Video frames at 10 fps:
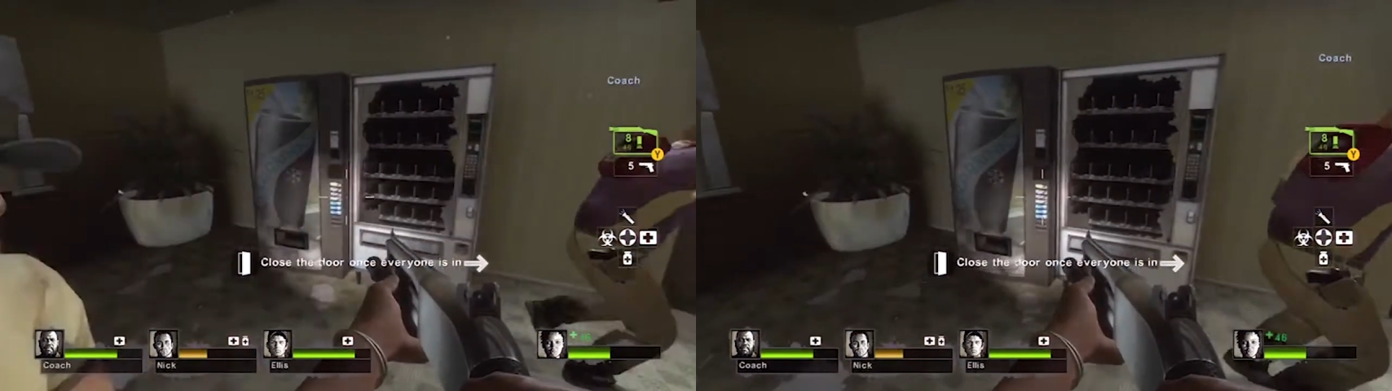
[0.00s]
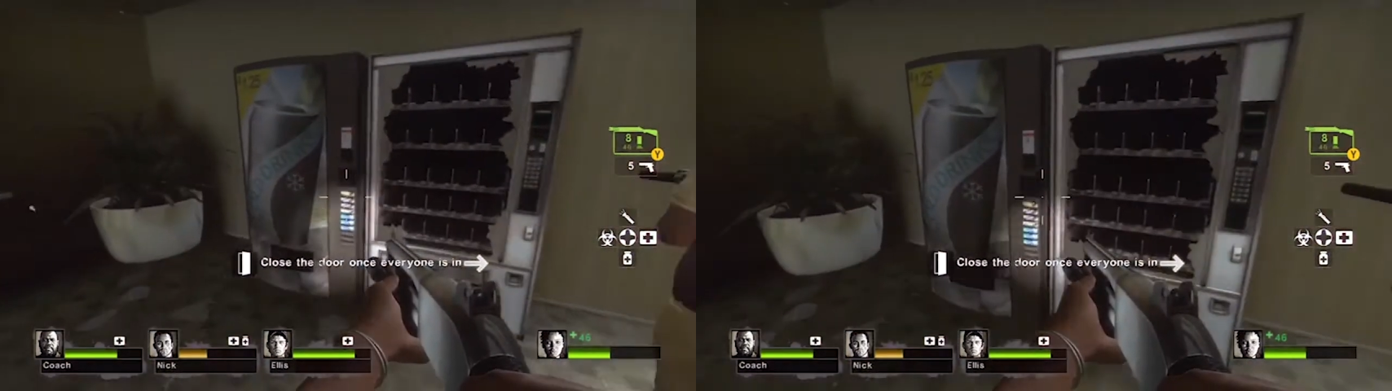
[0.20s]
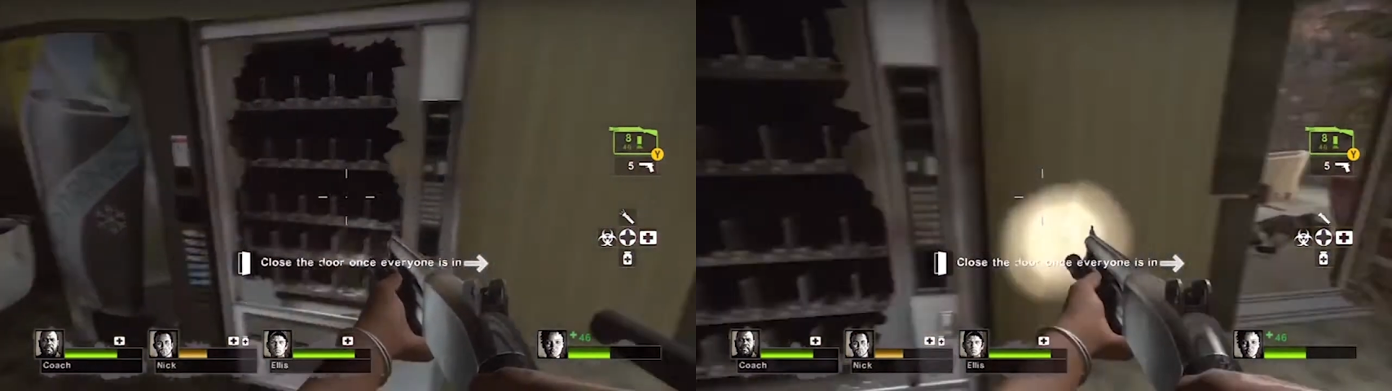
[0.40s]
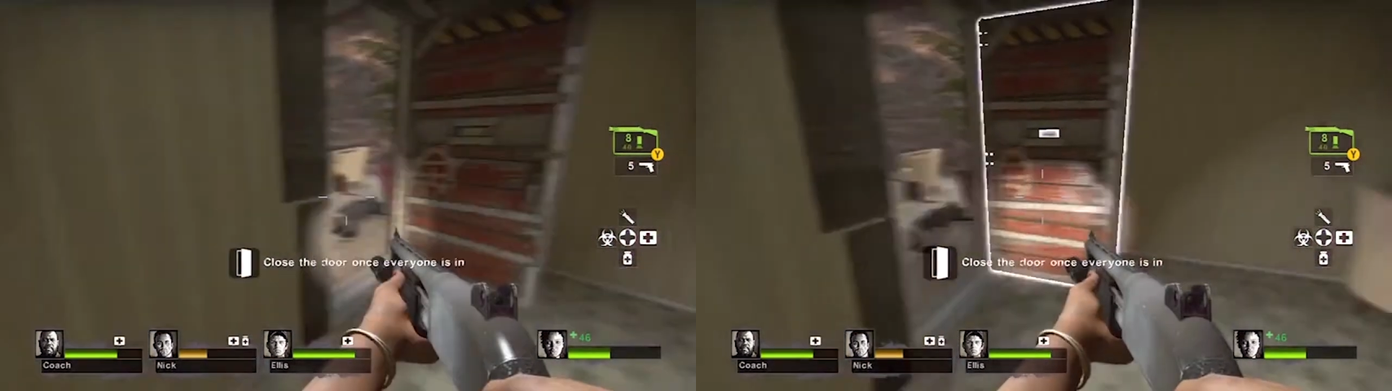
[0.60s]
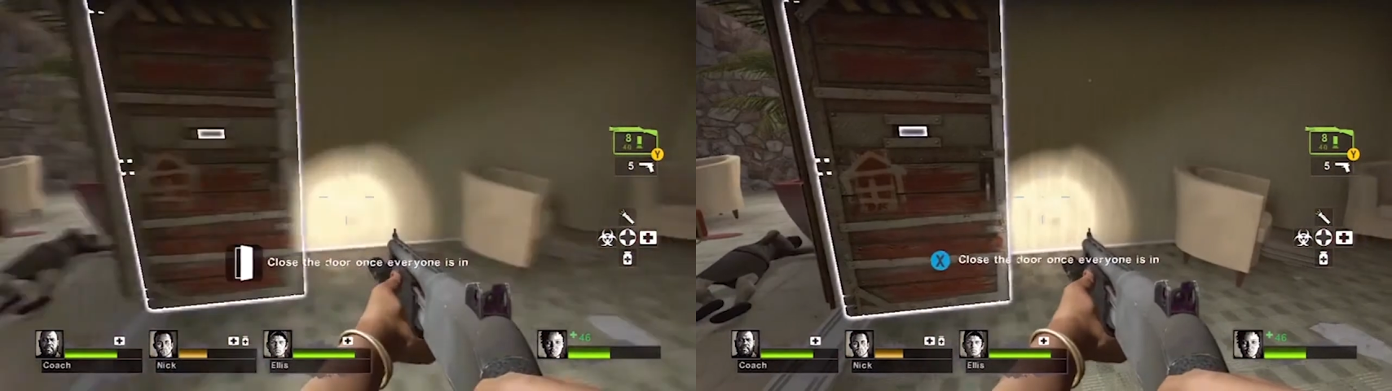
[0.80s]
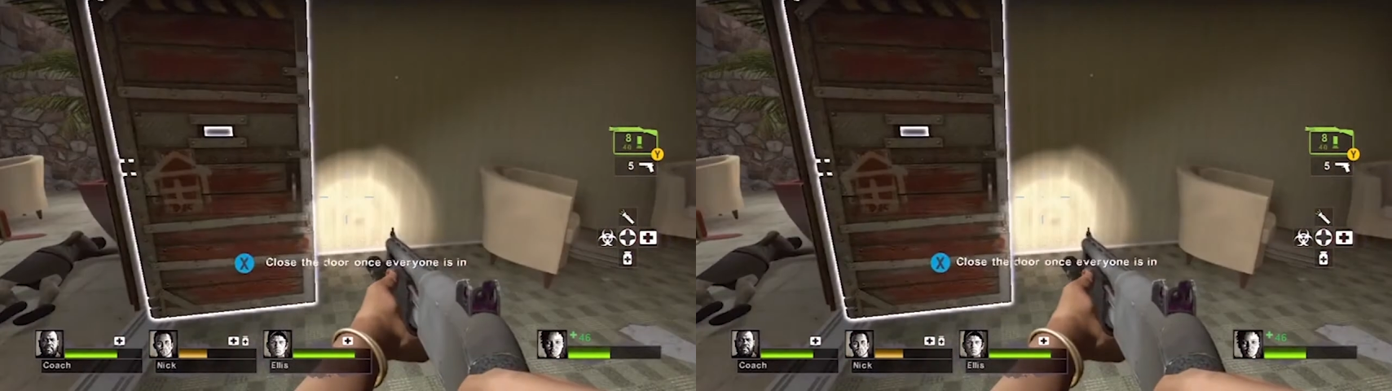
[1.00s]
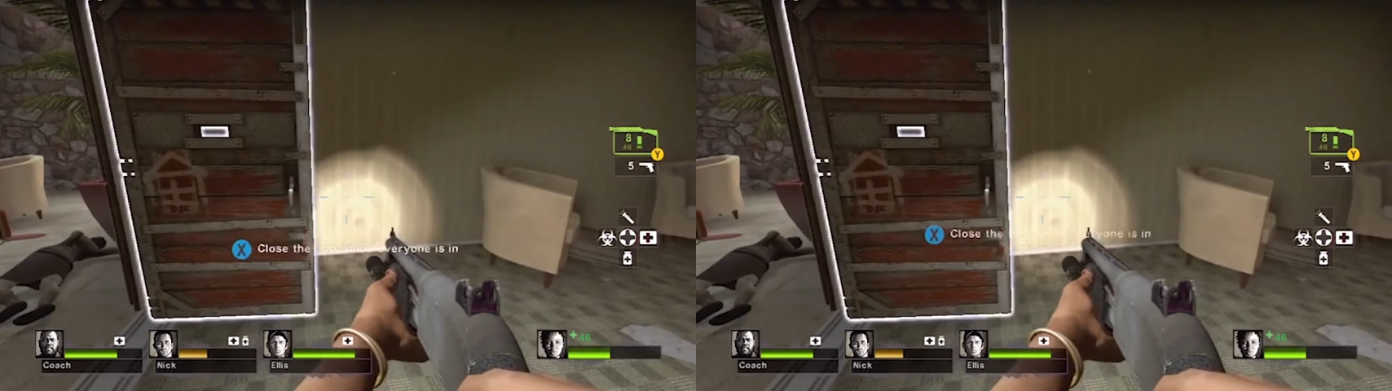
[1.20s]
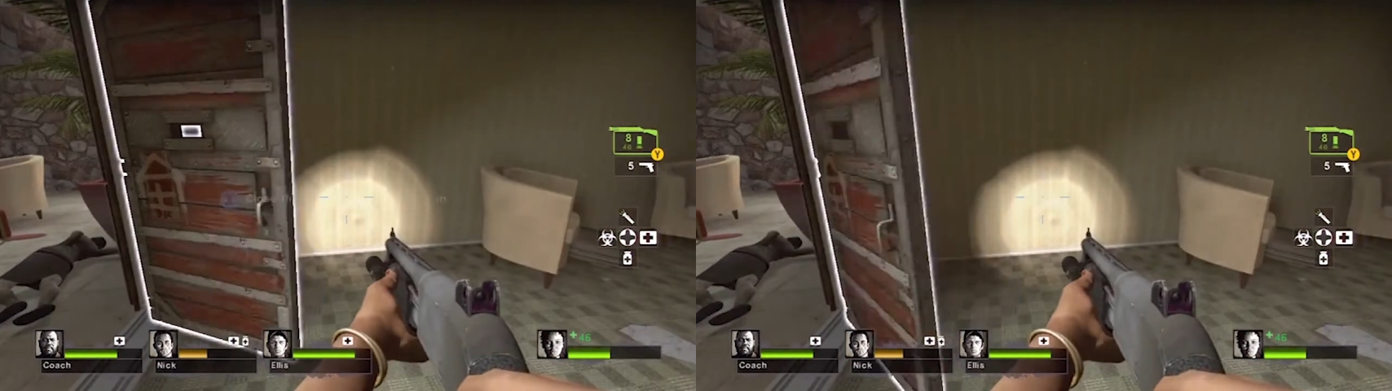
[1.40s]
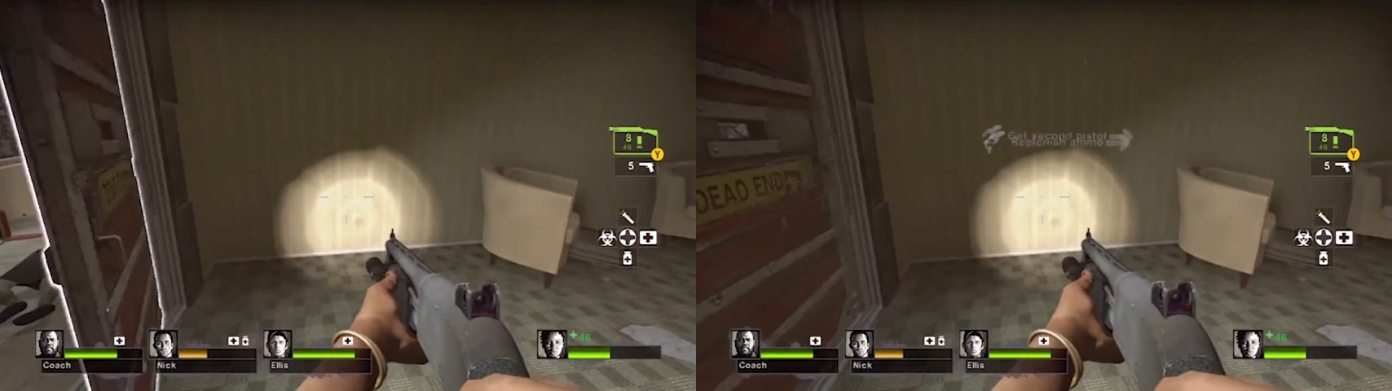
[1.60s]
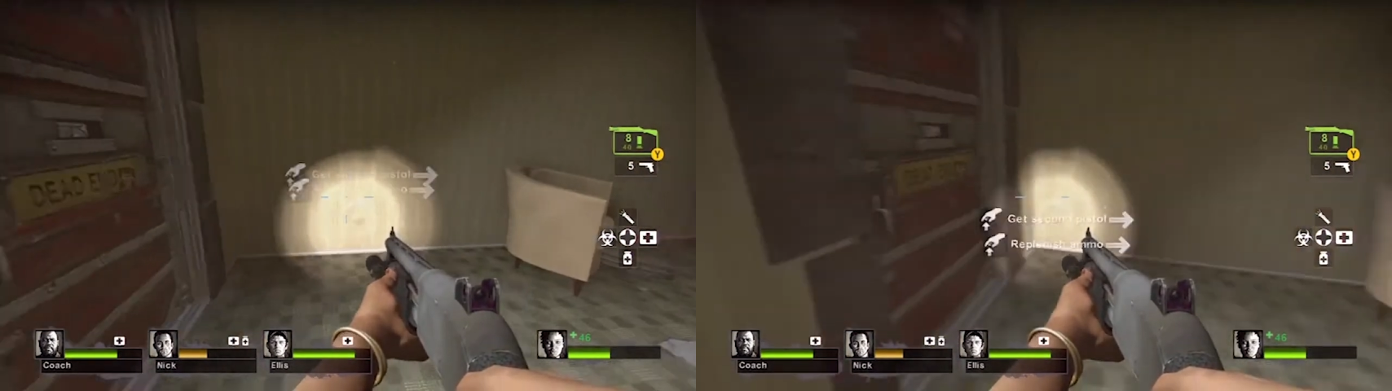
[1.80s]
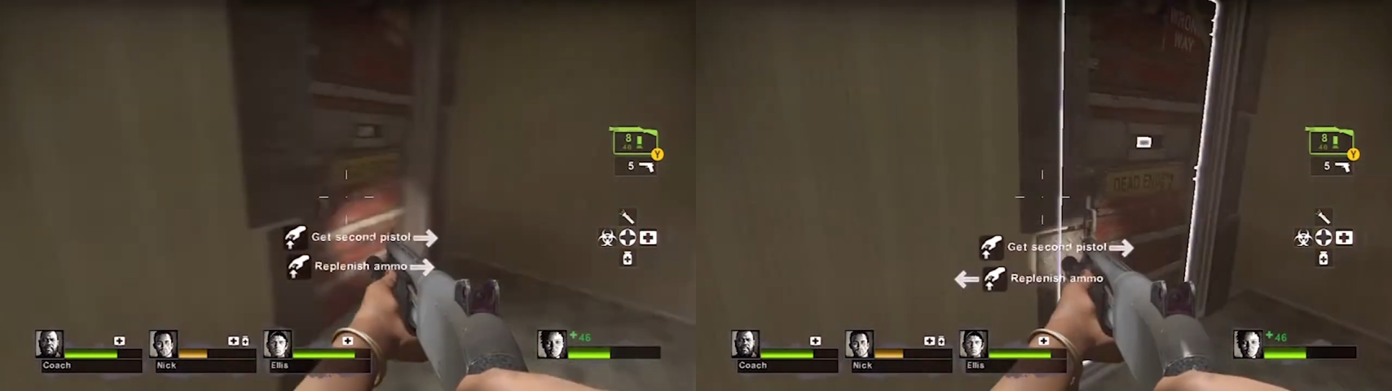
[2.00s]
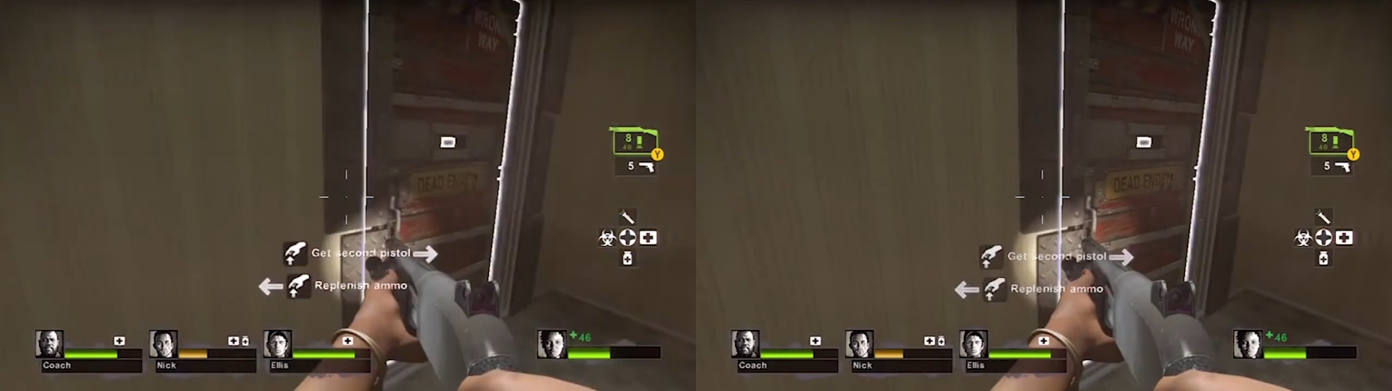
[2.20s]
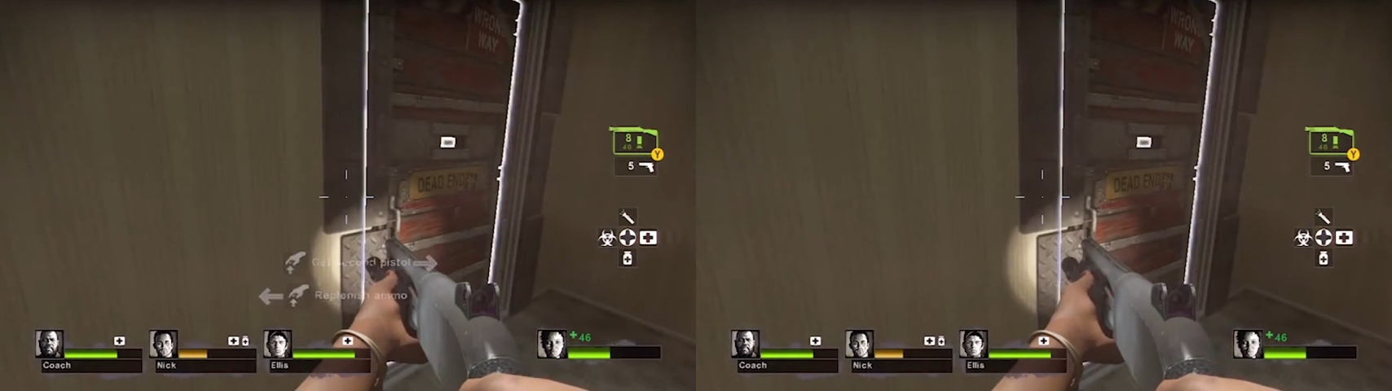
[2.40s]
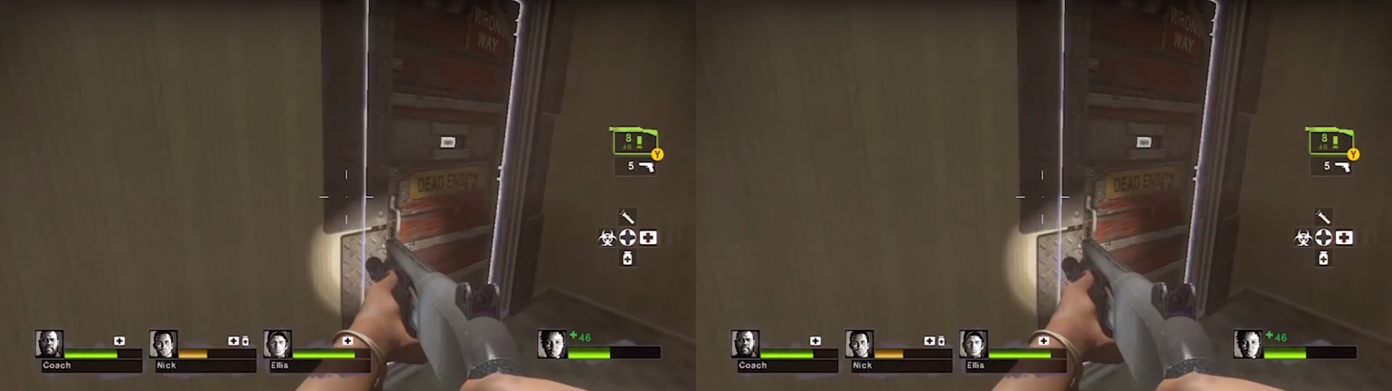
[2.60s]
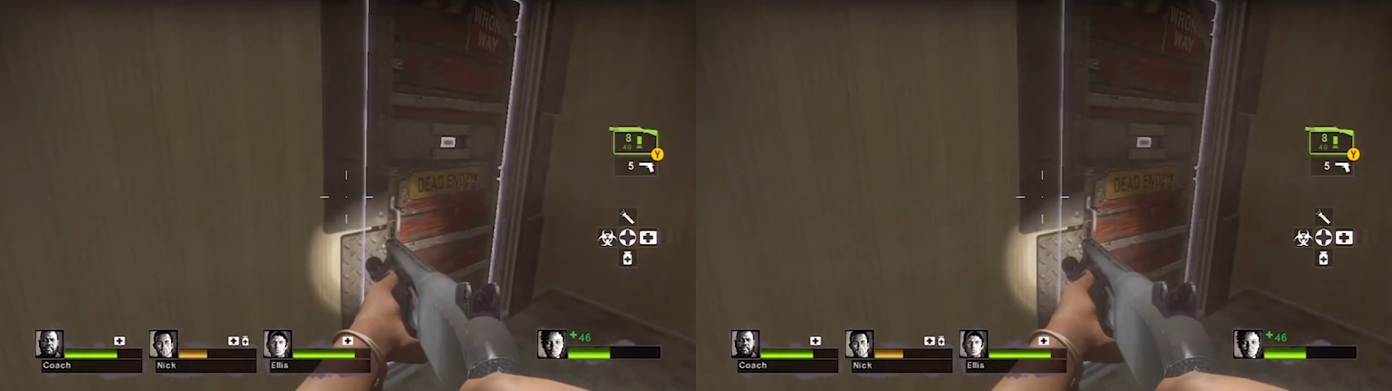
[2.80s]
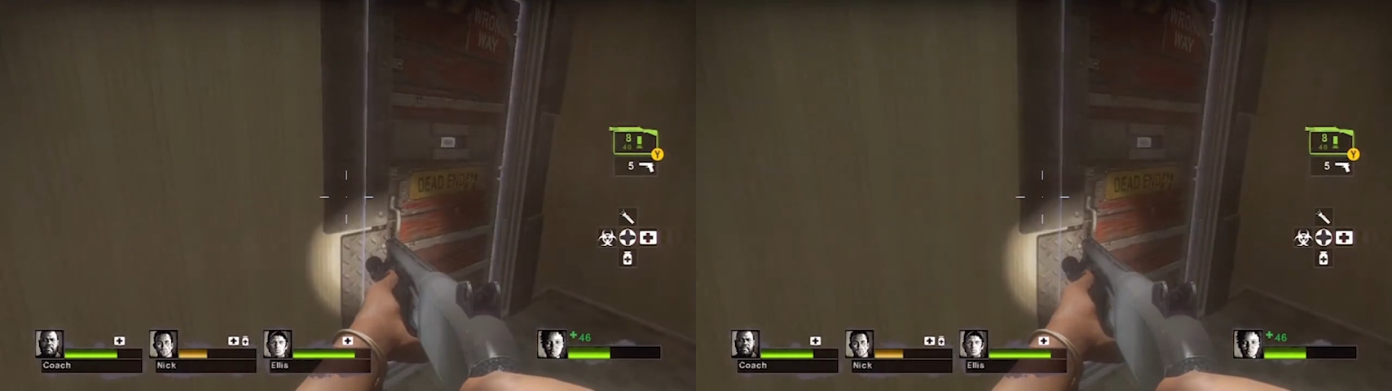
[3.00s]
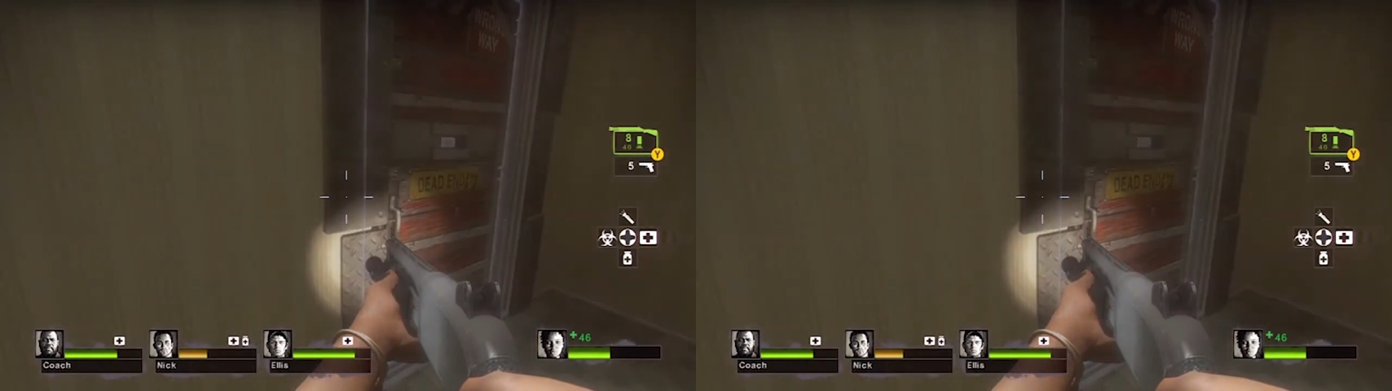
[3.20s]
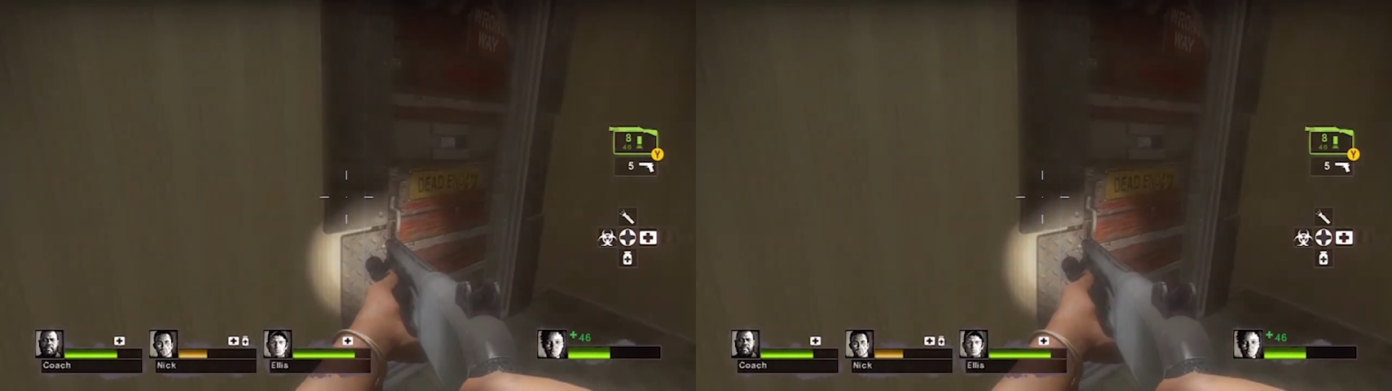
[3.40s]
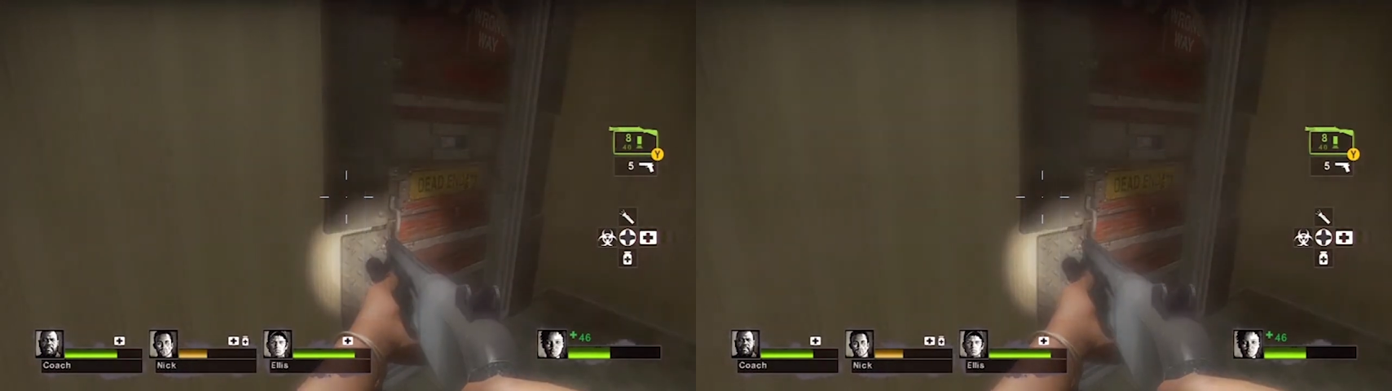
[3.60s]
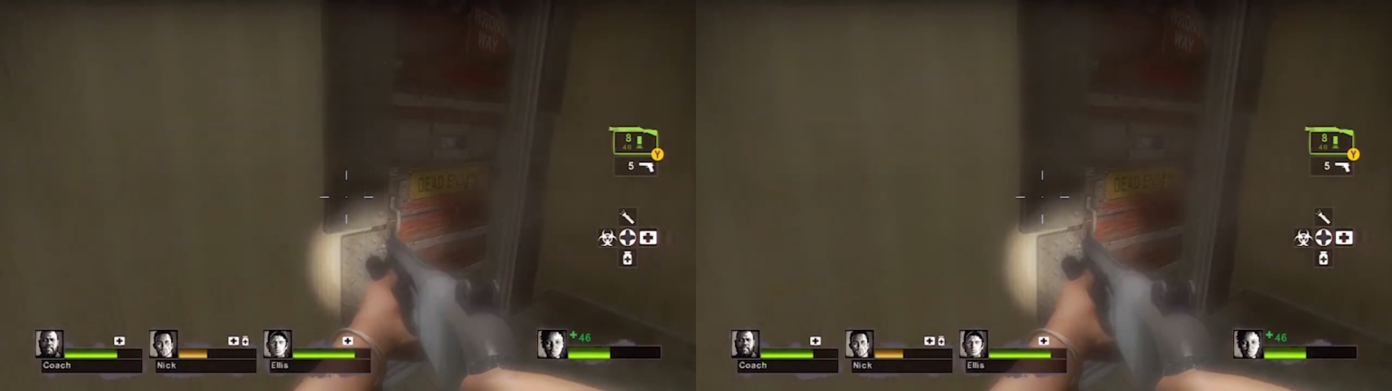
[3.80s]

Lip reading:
No face is visible, so there are no lips to read.